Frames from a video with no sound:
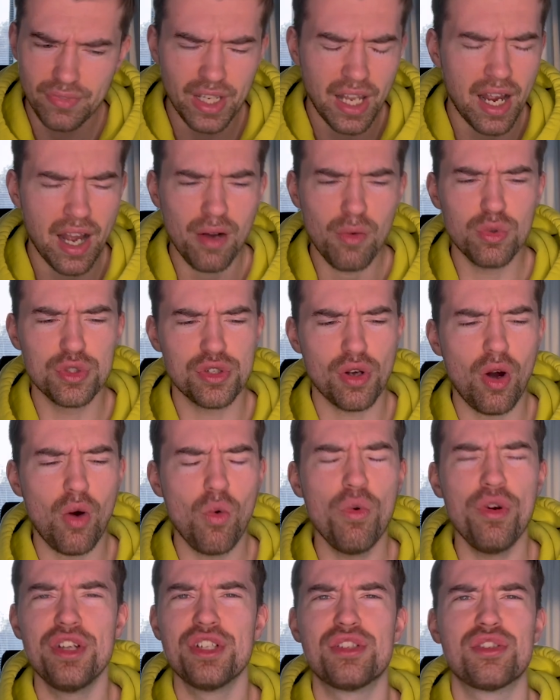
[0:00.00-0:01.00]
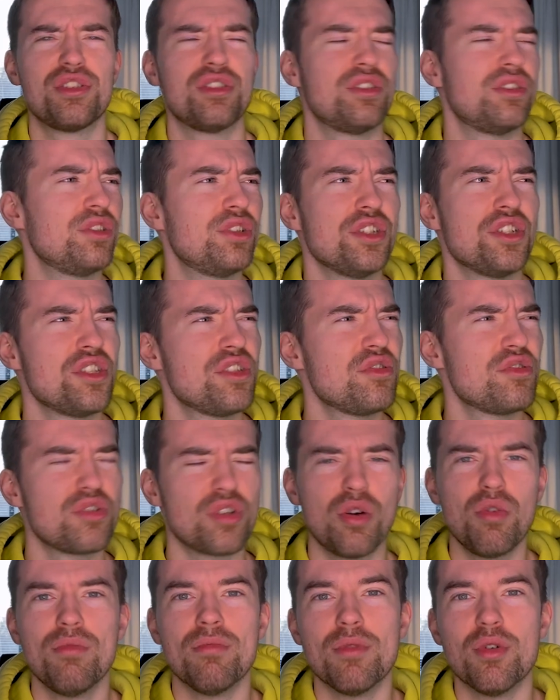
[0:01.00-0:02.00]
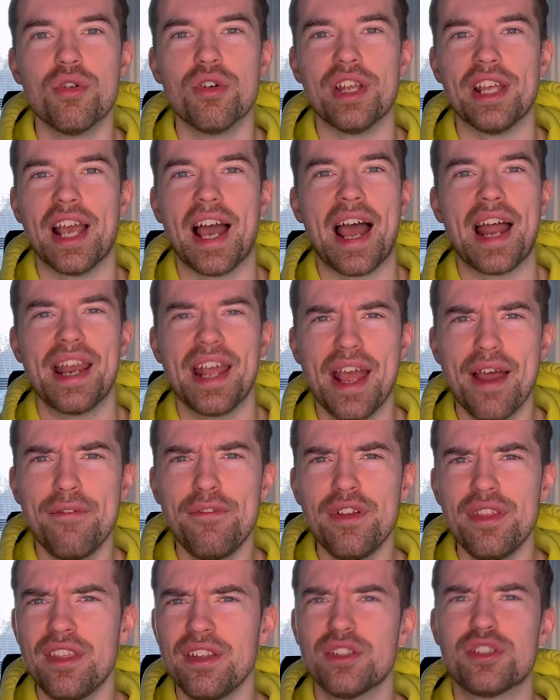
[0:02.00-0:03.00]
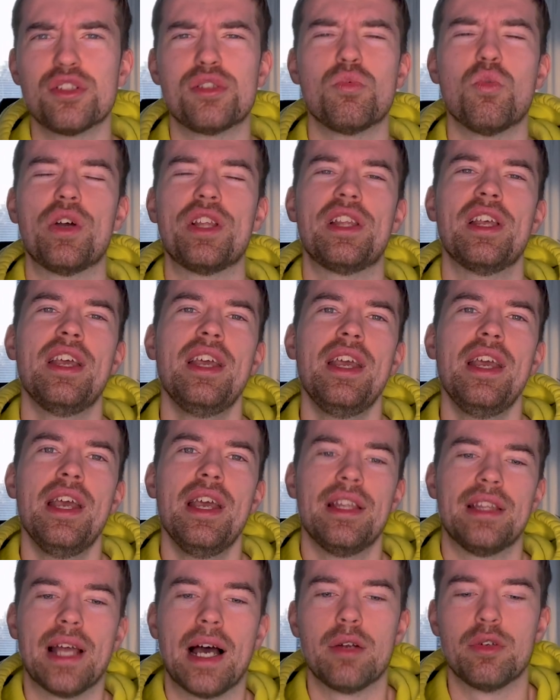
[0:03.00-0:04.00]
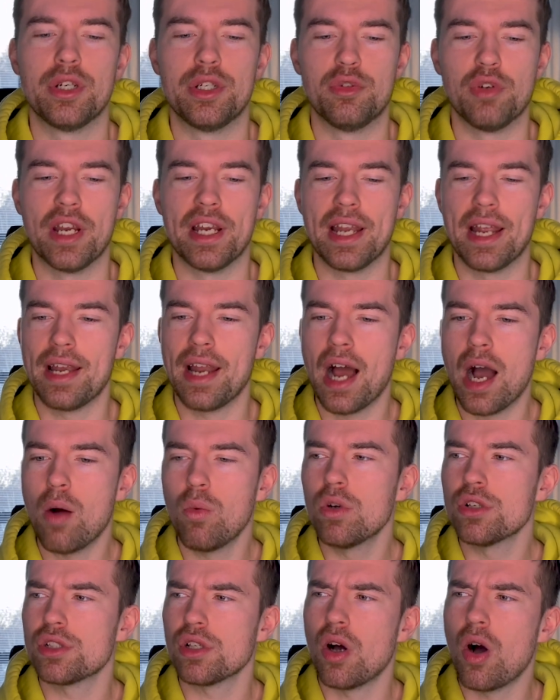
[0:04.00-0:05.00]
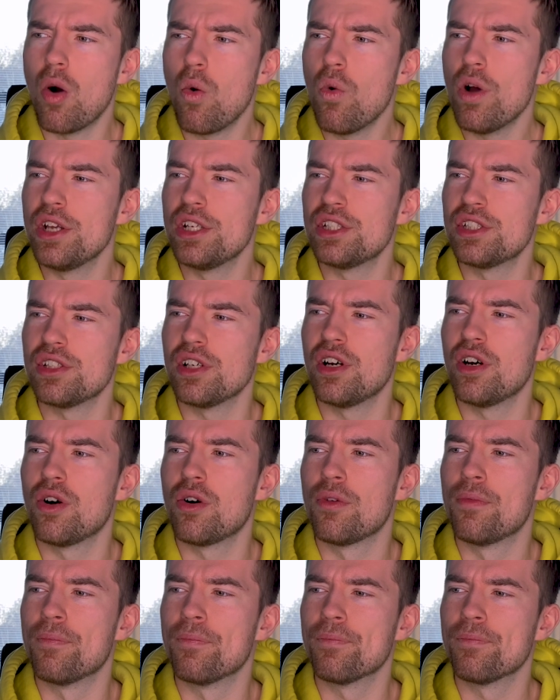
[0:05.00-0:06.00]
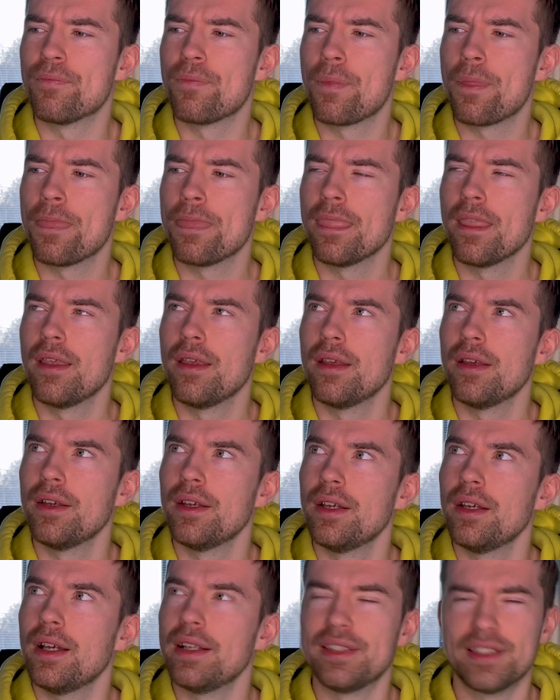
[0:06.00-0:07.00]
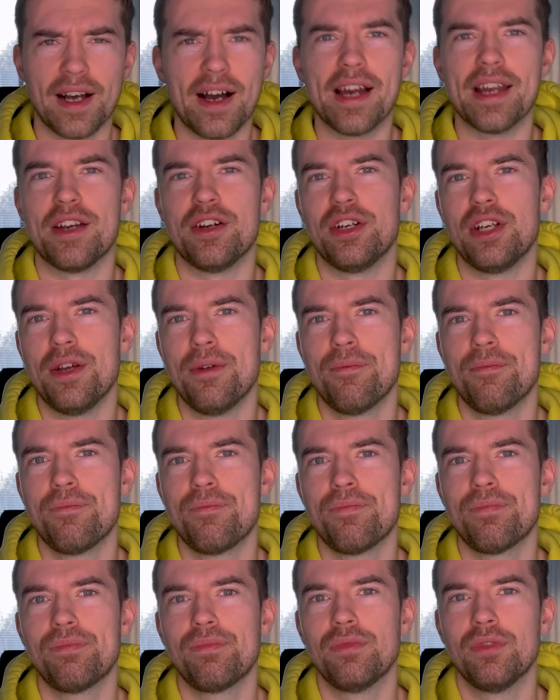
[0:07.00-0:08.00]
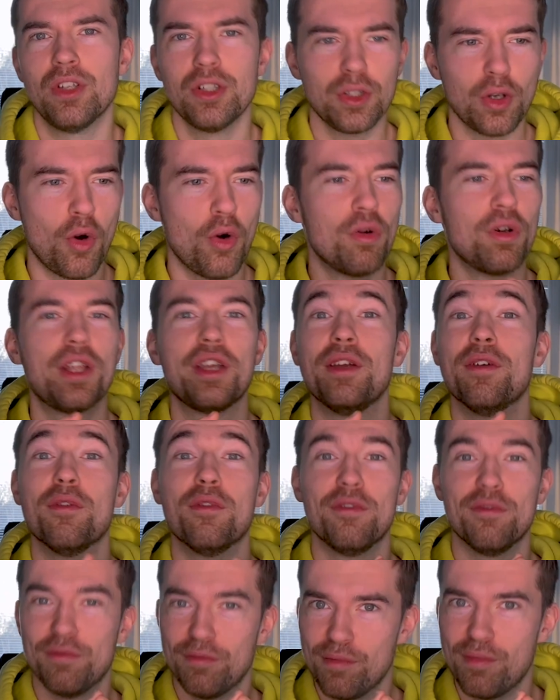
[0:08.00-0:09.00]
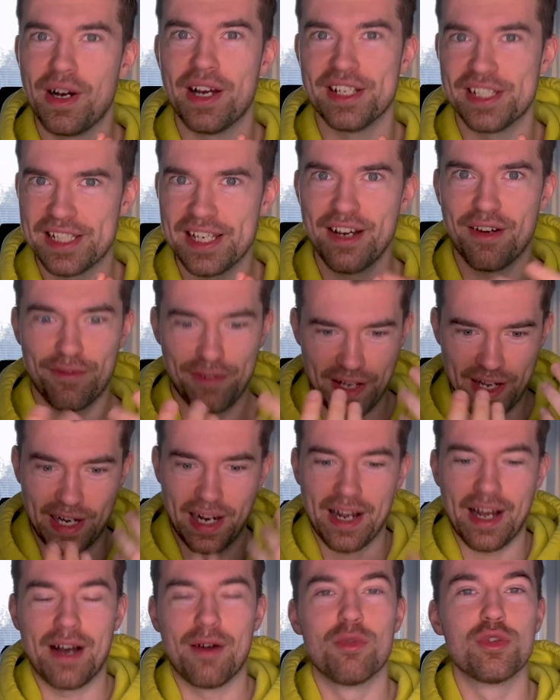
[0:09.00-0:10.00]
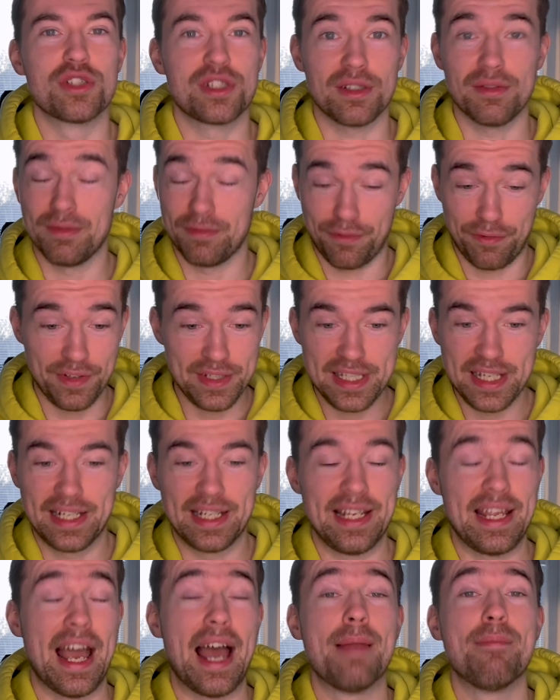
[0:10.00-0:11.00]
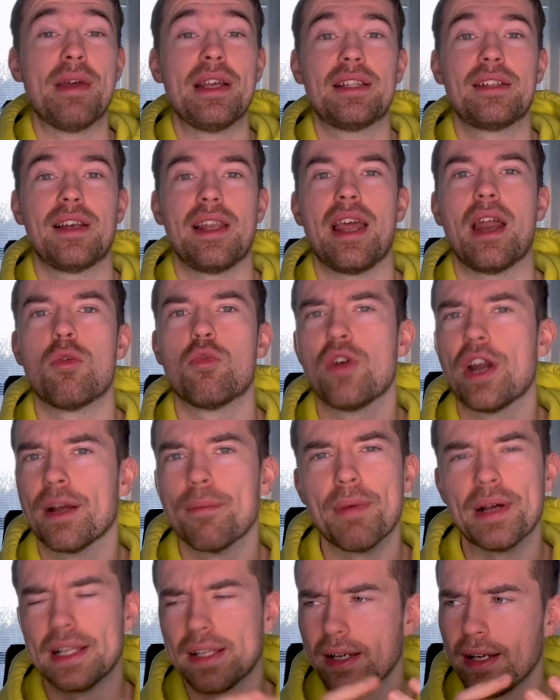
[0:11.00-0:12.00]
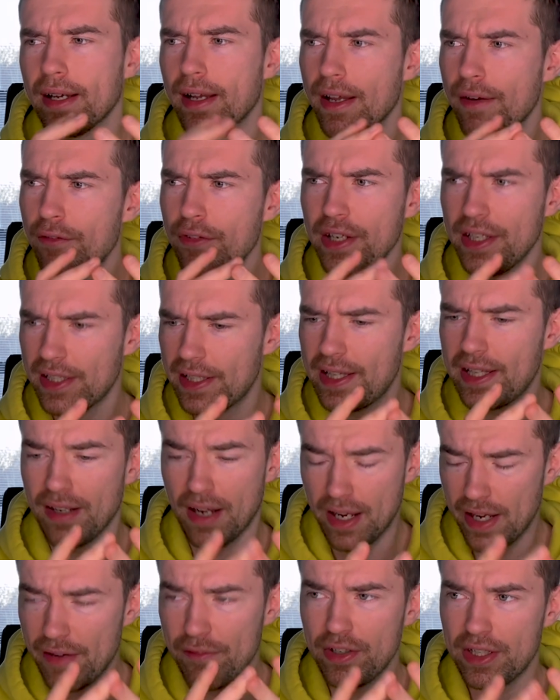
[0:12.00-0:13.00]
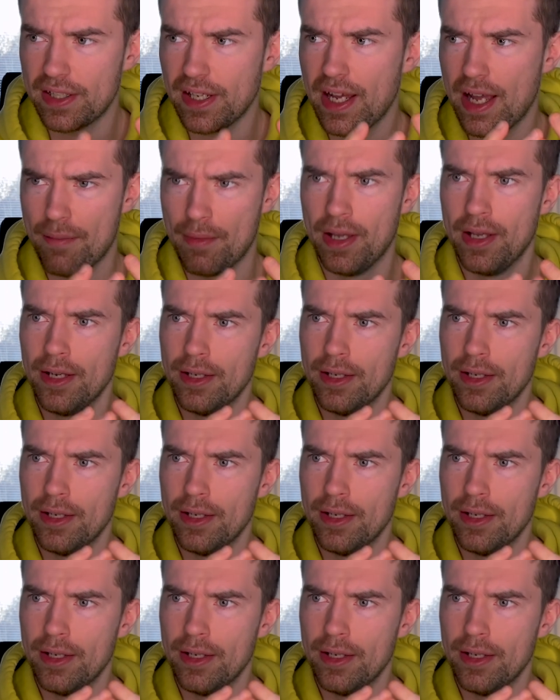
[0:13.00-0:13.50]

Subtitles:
I was always just so moody and everything just went down the drain, and I was always so tired. Not only myself, like I was physically and mentally a wreck, but every time